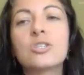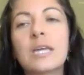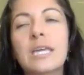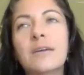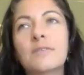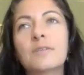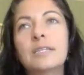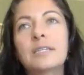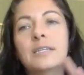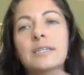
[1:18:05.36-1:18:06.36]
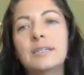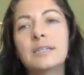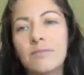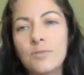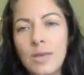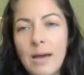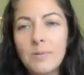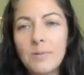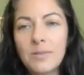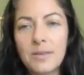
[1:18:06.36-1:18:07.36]
So I can't really give you
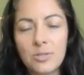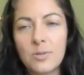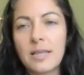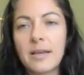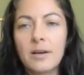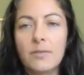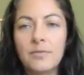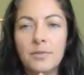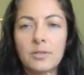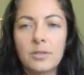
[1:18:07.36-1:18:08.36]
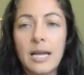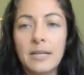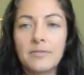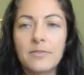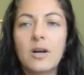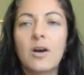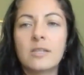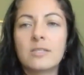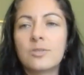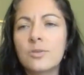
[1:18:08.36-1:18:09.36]
that without doing like a full kind of
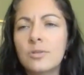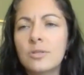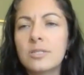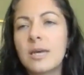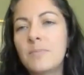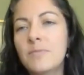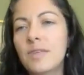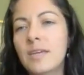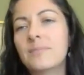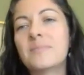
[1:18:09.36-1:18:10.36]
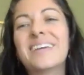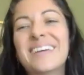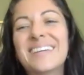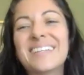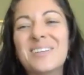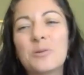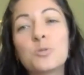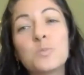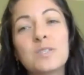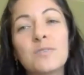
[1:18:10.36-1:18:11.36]
consult type of thing to know
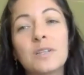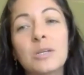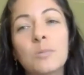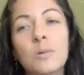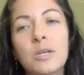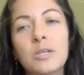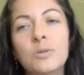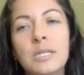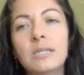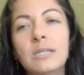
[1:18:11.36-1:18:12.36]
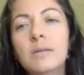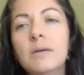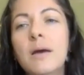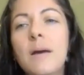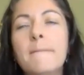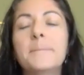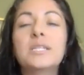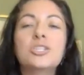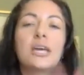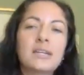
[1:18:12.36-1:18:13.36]
specifically what you need.
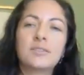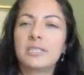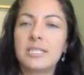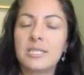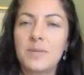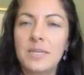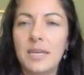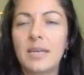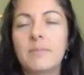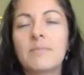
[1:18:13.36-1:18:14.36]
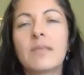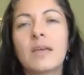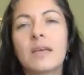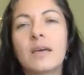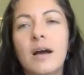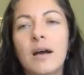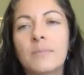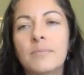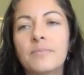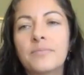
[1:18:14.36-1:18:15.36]
But generally speaking,
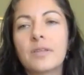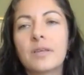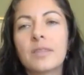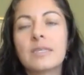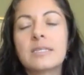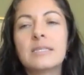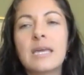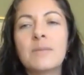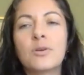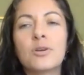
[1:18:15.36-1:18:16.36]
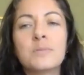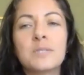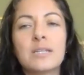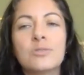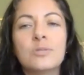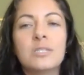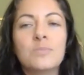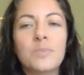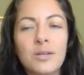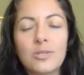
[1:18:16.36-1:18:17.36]
the same herbs that do
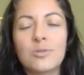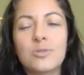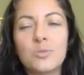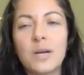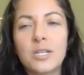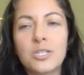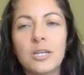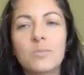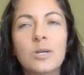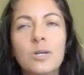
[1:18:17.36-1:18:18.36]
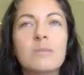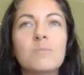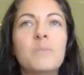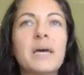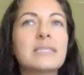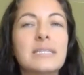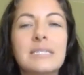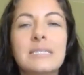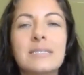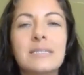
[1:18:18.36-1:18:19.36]
dipan also do pachan. One of the best
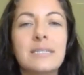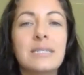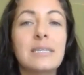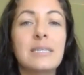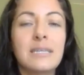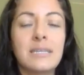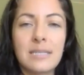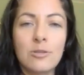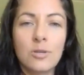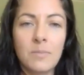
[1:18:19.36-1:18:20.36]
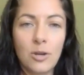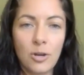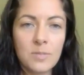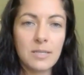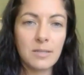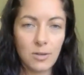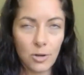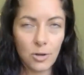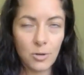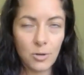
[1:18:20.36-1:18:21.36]
teas that you can make,
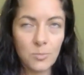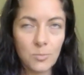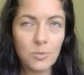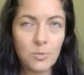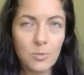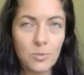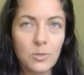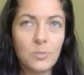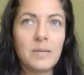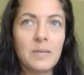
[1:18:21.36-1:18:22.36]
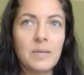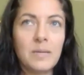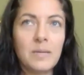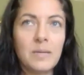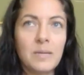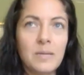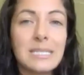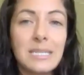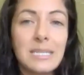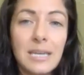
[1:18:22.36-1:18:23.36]
herbal mixes that you
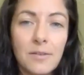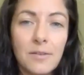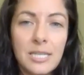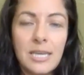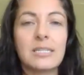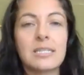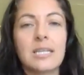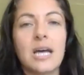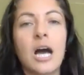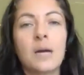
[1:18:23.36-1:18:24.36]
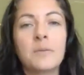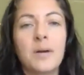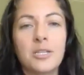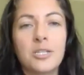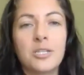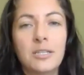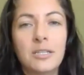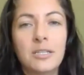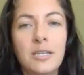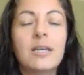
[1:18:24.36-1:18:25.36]
can drink as a tea every day that does
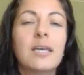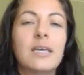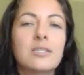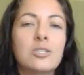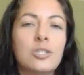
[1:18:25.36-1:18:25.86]
ama pachan,